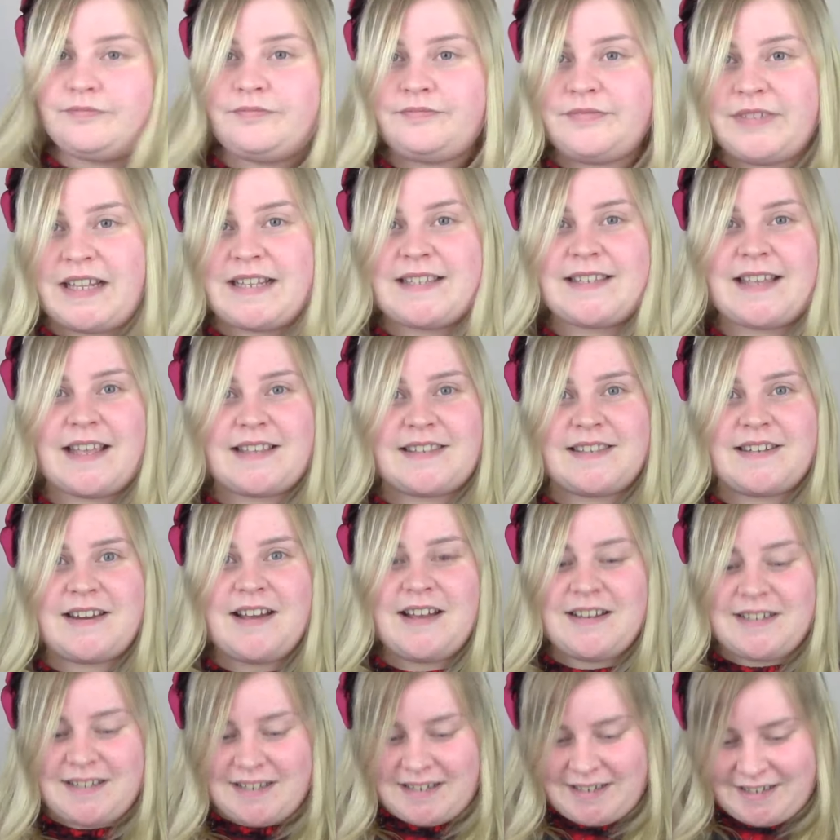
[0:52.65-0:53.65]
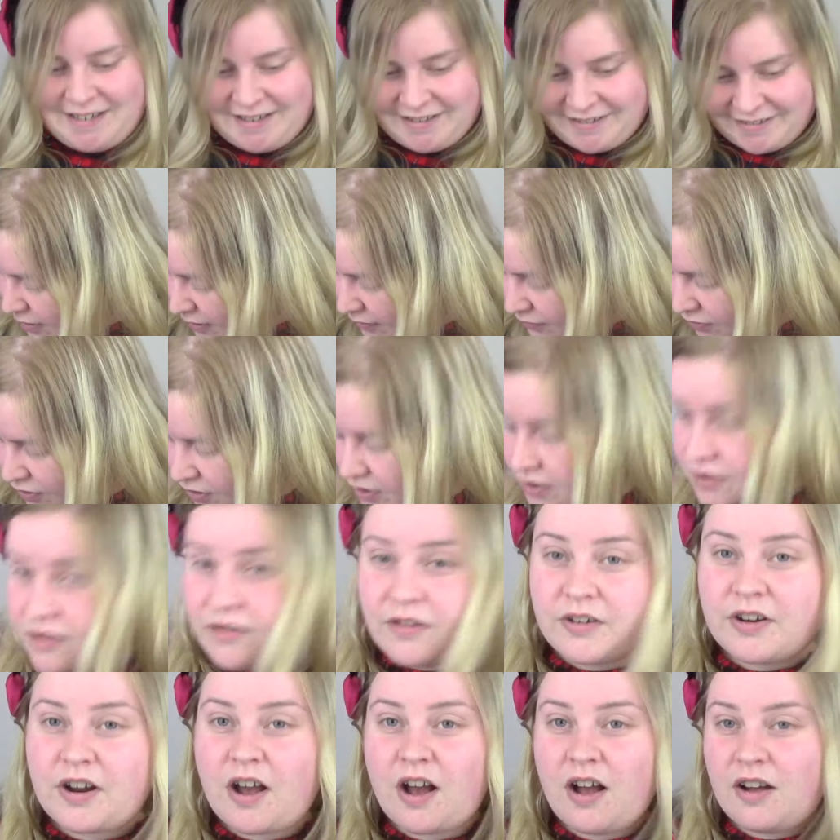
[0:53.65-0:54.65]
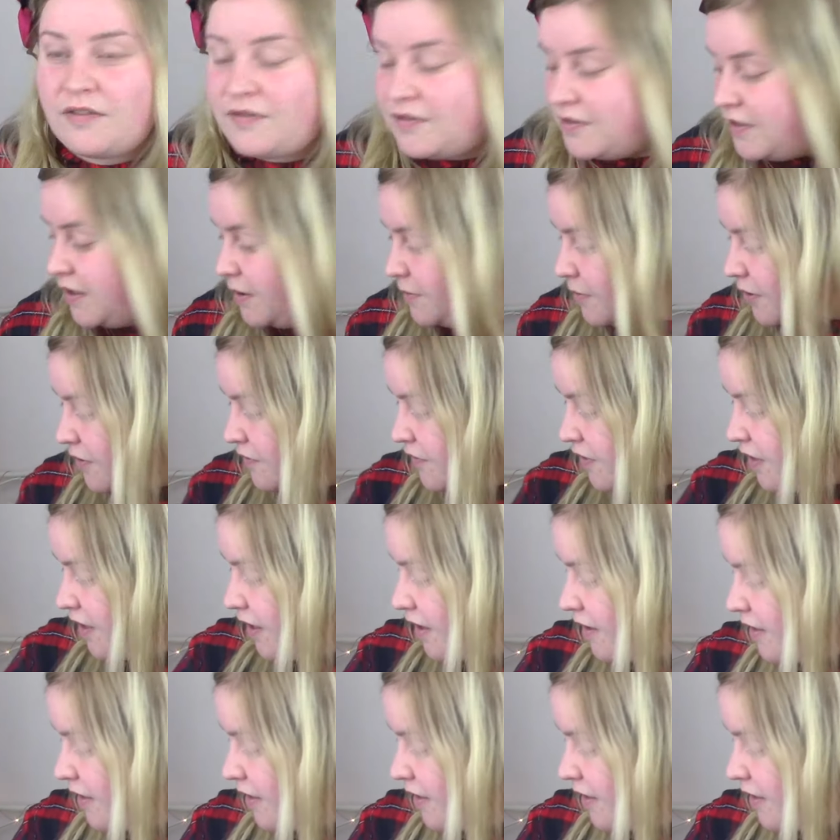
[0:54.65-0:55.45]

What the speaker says: Let's get started. I've just thrown half of them over there,